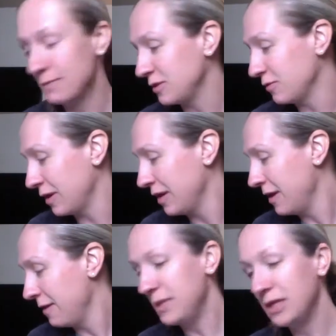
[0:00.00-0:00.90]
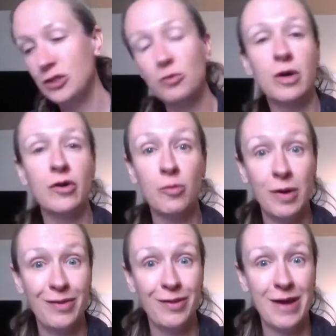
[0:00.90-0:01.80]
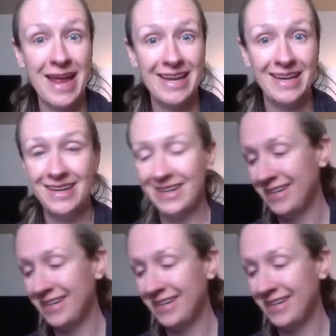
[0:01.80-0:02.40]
so it makes you wonder where they're headed.